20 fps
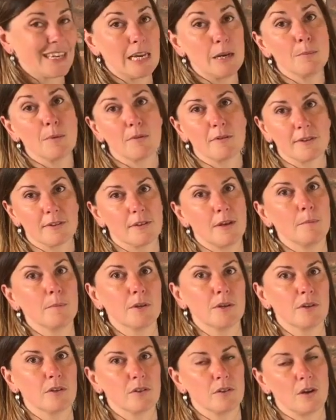
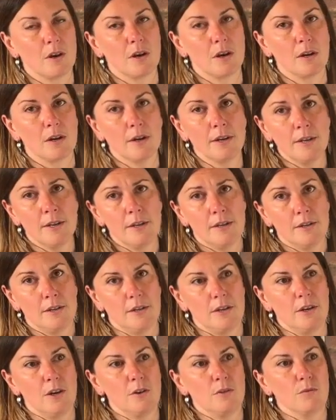Chemoreceptors are,
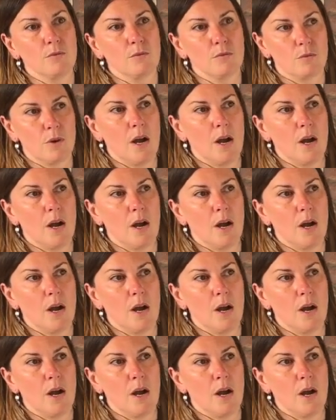you know,